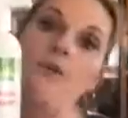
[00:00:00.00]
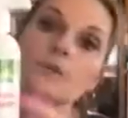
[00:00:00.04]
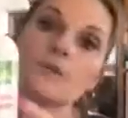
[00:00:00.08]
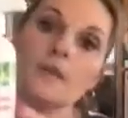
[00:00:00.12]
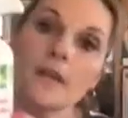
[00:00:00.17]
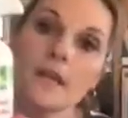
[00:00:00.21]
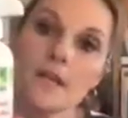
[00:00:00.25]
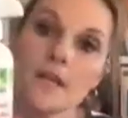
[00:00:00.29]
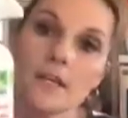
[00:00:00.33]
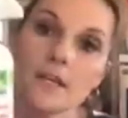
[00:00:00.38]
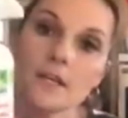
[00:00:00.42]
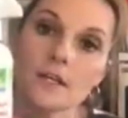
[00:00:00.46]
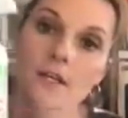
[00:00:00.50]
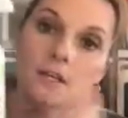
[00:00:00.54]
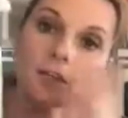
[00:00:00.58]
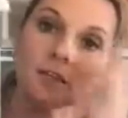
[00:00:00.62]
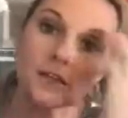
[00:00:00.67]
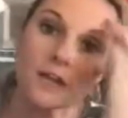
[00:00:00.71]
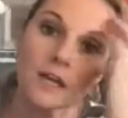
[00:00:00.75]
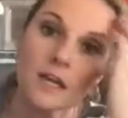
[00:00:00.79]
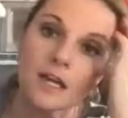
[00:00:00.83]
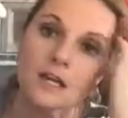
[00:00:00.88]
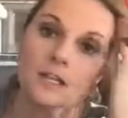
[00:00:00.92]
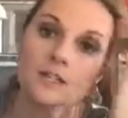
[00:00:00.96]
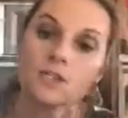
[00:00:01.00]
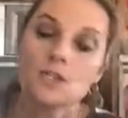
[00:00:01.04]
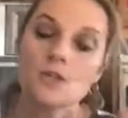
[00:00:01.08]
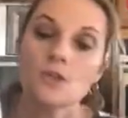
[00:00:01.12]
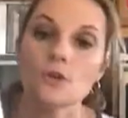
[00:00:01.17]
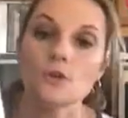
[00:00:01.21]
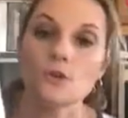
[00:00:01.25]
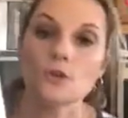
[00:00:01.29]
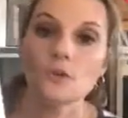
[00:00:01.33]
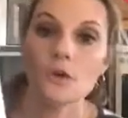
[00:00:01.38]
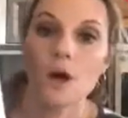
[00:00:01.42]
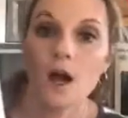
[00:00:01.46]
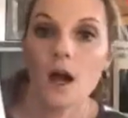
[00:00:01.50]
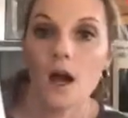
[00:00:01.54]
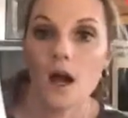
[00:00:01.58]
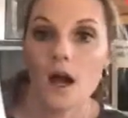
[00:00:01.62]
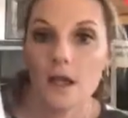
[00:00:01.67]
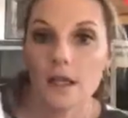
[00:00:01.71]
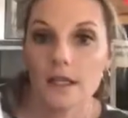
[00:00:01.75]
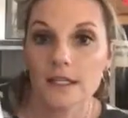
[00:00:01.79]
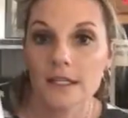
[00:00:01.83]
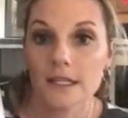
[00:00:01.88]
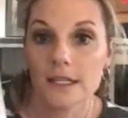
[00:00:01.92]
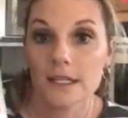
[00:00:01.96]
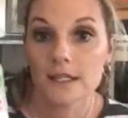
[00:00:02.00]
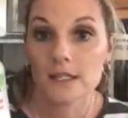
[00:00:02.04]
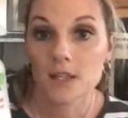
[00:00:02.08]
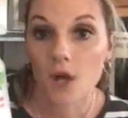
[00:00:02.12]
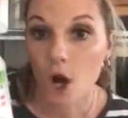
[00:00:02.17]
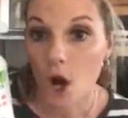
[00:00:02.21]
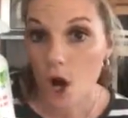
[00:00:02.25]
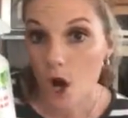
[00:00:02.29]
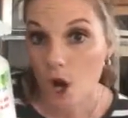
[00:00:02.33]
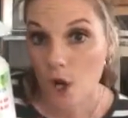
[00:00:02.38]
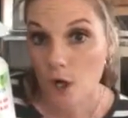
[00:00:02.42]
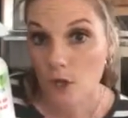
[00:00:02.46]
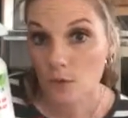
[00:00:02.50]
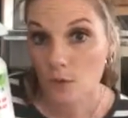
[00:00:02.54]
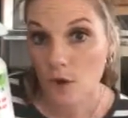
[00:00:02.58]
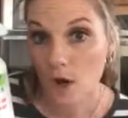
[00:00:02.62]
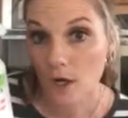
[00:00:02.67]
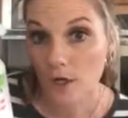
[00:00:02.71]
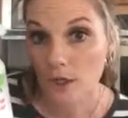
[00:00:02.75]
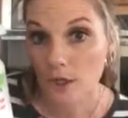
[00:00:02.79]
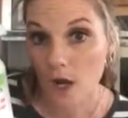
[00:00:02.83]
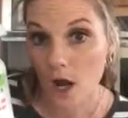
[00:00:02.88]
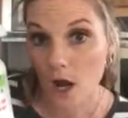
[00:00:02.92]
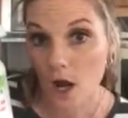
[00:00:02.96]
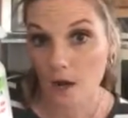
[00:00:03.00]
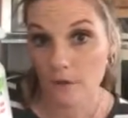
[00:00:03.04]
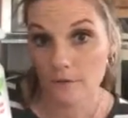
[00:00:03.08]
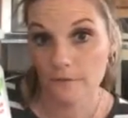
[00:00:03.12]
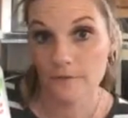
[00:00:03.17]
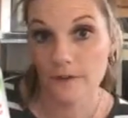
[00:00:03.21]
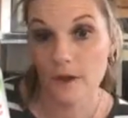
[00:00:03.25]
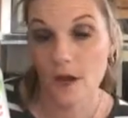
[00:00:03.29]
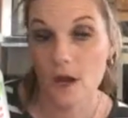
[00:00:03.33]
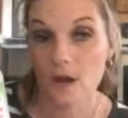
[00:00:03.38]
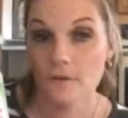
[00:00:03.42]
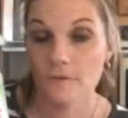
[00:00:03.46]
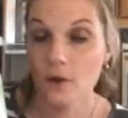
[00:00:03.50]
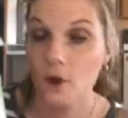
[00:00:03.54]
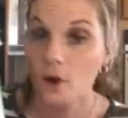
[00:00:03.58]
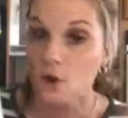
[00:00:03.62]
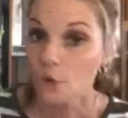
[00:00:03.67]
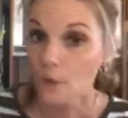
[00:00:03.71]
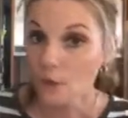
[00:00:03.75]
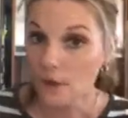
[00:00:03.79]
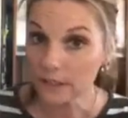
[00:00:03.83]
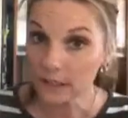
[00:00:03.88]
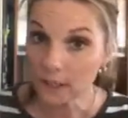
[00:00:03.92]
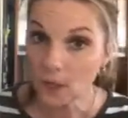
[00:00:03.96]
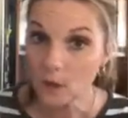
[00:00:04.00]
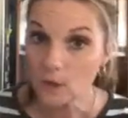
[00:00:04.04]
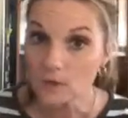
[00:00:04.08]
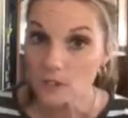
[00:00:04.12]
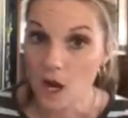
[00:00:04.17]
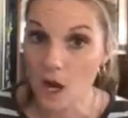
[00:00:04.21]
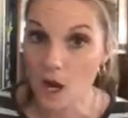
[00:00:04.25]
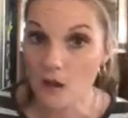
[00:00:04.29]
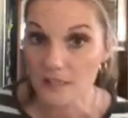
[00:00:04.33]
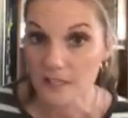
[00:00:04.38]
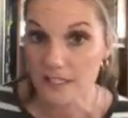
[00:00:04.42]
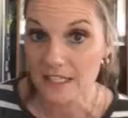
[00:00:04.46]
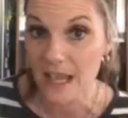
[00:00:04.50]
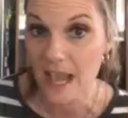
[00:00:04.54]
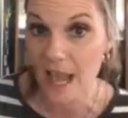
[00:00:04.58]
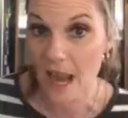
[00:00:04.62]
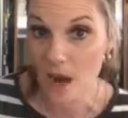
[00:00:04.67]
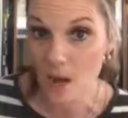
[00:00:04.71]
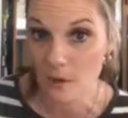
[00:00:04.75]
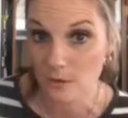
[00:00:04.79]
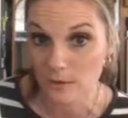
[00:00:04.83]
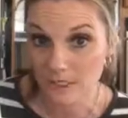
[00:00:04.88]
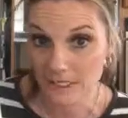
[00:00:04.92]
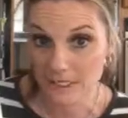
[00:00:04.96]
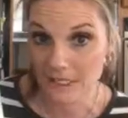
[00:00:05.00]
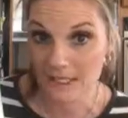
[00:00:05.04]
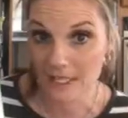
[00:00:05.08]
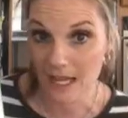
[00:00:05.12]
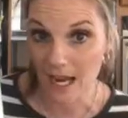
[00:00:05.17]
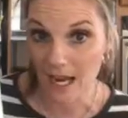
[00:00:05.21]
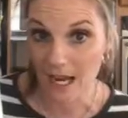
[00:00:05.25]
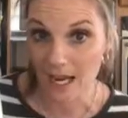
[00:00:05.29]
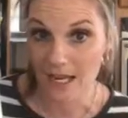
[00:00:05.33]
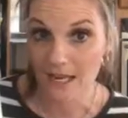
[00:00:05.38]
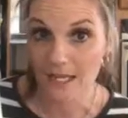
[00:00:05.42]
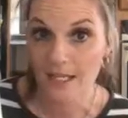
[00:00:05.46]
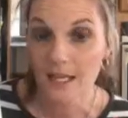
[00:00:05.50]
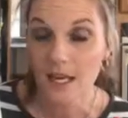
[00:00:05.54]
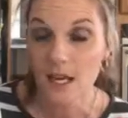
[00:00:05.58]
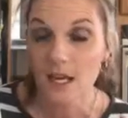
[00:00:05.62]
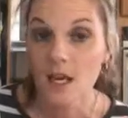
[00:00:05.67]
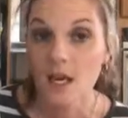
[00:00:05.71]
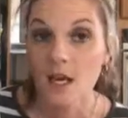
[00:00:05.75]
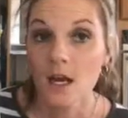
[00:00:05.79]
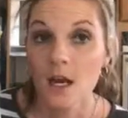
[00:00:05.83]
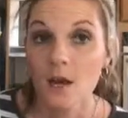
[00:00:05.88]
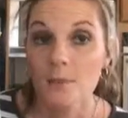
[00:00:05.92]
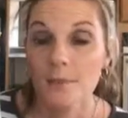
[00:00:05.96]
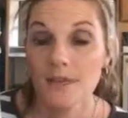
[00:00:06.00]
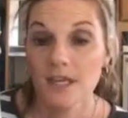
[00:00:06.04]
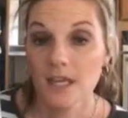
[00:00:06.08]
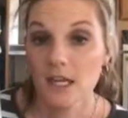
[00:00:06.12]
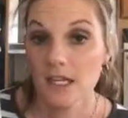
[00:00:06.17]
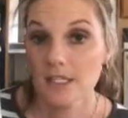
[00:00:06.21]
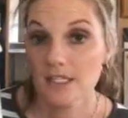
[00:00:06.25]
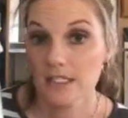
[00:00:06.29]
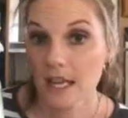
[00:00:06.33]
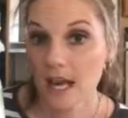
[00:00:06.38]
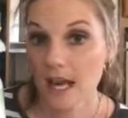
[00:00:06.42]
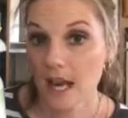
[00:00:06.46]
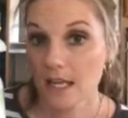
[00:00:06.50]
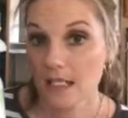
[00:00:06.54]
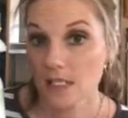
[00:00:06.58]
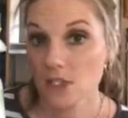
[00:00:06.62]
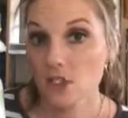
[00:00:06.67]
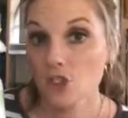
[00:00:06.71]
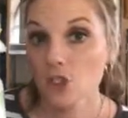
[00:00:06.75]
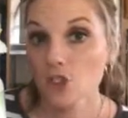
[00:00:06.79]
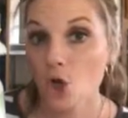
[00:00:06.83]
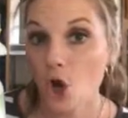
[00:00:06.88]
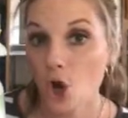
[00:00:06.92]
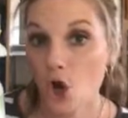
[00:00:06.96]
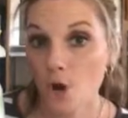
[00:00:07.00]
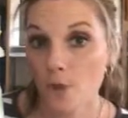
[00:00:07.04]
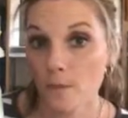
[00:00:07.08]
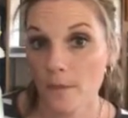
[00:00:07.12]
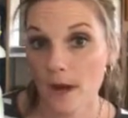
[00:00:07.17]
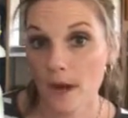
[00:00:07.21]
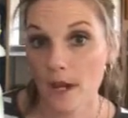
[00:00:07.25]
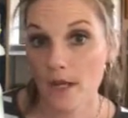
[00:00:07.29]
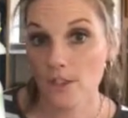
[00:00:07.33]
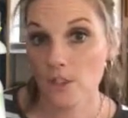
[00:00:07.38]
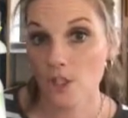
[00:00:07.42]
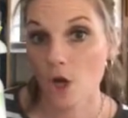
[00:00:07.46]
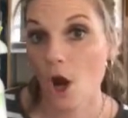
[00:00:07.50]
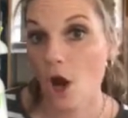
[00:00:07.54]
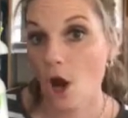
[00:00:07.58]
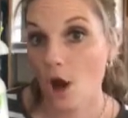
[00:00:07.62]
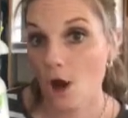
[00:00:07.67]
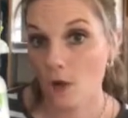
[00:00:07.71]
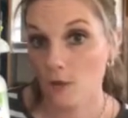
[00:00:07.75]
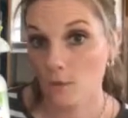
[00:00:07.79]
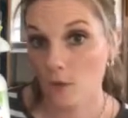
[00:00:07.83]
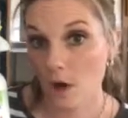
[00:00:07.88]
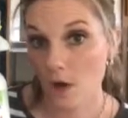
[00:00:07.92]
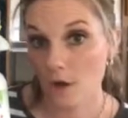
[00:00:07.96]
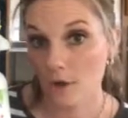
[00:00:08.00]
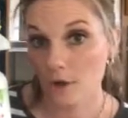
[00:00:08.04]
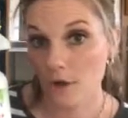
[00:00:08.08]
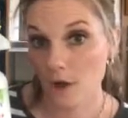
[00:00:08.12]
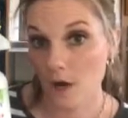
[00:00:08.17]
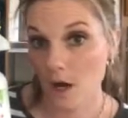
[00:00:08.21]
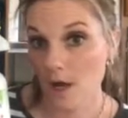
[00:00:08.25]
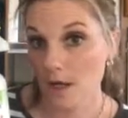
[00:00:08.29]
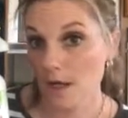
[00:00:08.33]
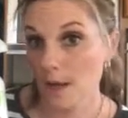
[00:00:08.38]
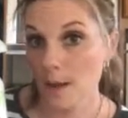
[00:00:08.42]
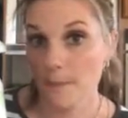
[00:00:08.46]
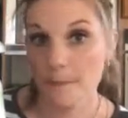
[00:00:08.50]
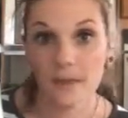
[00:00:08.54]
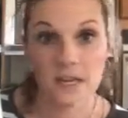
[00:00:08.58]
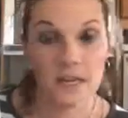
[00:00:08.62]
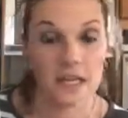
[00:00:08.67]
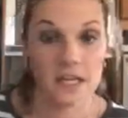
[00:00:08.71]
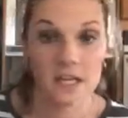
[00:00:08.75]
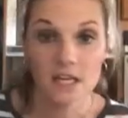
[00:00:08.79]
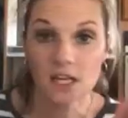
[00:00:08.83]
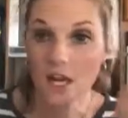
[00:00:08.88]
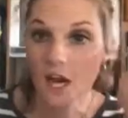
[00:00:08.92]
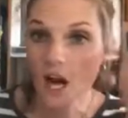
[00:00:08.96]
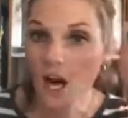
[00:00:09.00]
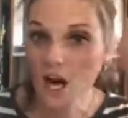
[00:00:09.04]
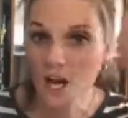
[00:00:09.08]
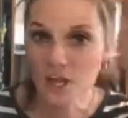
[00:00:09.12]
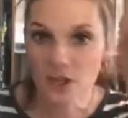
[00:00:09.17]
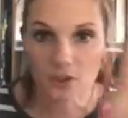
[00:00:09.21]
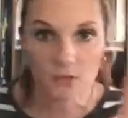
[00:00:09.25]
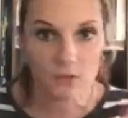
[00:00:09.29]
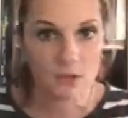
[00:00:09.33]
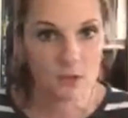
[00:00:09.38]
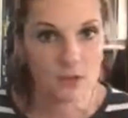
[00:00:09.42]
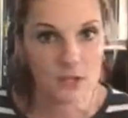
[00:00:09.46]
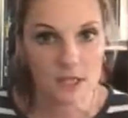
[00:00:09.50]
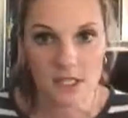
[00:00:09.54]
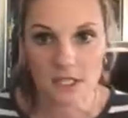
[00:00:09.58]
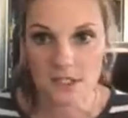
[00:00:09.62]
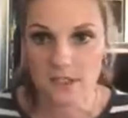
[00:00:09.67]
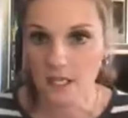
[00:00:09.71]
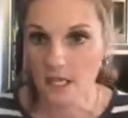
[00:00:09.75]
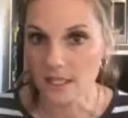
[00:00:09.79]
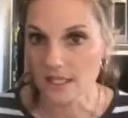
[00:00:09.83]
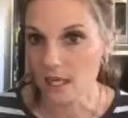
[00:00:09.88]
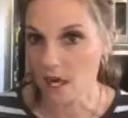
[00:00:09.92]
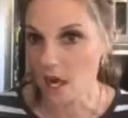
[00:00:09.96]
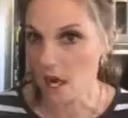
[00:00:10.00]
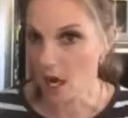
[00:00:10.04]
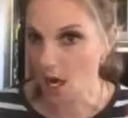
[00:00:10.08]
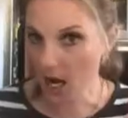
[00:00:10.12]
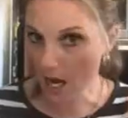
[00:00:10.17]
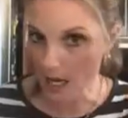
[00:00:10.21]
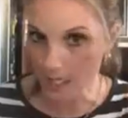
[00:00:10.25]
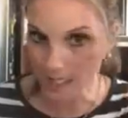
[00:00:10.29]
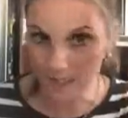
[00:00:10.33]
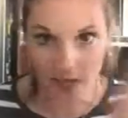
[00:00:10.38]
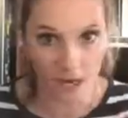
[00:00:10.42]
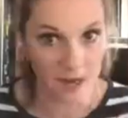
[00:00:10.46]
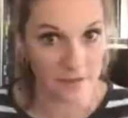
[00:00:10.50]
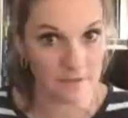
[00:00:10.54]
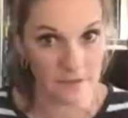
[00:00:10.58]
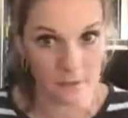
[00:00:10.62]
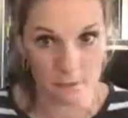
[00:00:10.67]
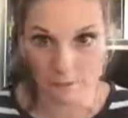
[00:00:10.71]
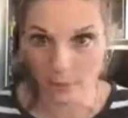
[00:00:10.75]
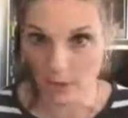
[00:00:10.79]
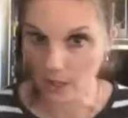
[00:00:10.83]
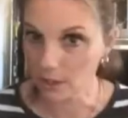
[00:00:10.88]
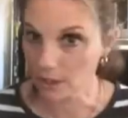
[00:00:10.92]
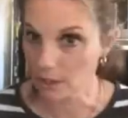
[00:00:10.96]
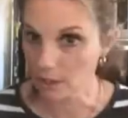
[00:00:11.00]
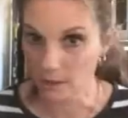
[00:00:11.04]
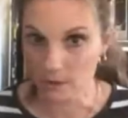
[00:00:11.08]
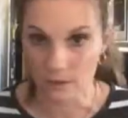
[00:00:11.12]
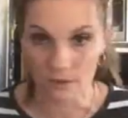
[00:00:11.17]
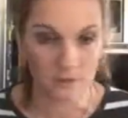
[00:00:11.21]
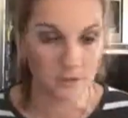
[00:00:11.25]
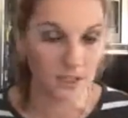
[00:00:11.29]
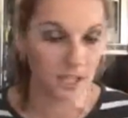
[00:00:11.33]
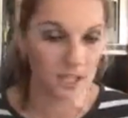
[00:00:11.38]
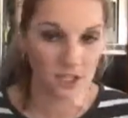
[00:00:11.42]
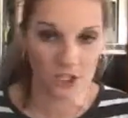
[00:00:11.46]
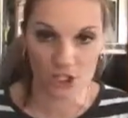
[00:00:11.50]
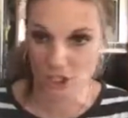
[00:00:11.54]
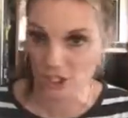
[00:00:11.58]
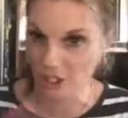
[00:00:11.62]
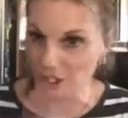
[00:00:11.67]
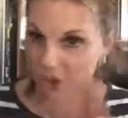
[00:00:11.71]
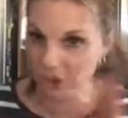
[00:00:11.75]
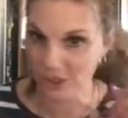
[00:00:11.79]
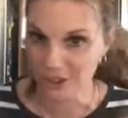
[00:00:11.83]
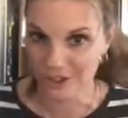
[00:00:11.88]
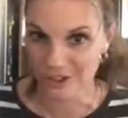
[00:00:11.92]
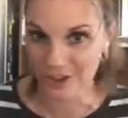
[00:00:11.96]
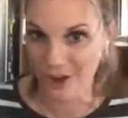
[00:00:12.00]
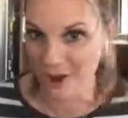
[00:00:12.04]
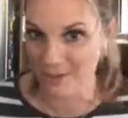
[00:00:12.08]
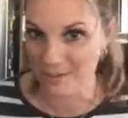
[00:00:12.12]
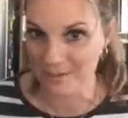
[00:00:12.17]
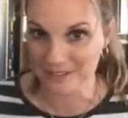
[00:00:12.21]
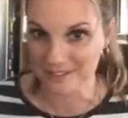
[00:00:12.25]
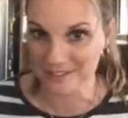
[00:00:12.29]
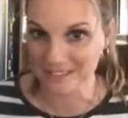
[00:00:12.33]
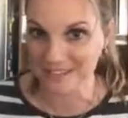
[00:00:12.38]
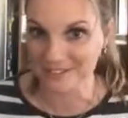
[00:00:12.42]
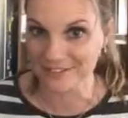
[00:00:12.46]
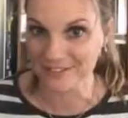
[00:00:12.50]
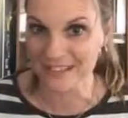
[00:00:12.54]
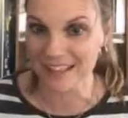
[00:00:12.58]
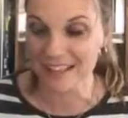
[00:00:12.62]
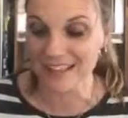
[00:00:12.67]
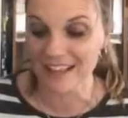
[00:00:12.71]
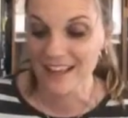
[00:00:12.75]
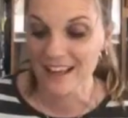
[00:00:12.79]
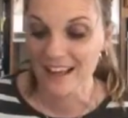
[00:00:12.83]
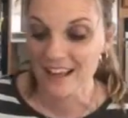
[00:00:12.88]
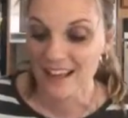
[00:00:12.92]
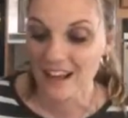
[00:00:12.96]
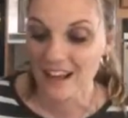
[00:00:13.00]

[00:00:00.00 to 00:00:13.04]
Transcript: right here to get the hard water off of her windows on the outside, because it had so much hard water on it, but it cut through it like a hot knife in butter. Like she could not believe it.